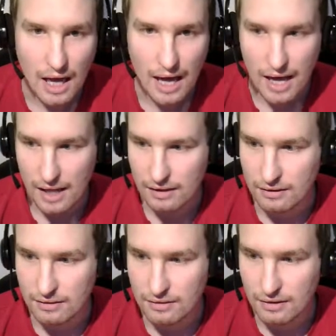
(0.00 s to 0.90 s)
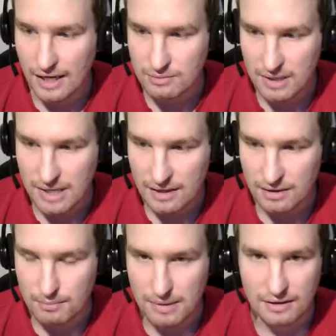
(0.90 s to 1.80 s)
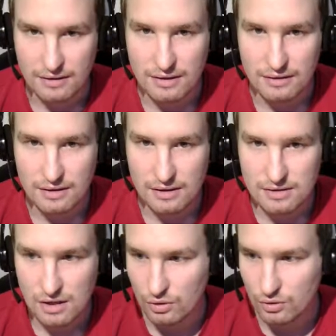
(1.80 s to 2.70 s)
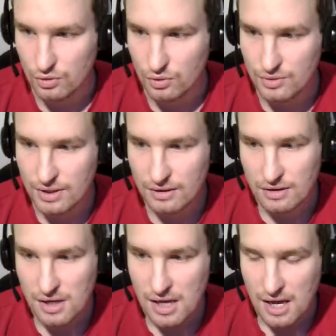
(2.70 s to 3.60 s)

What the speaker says: and explain the main details how to use it.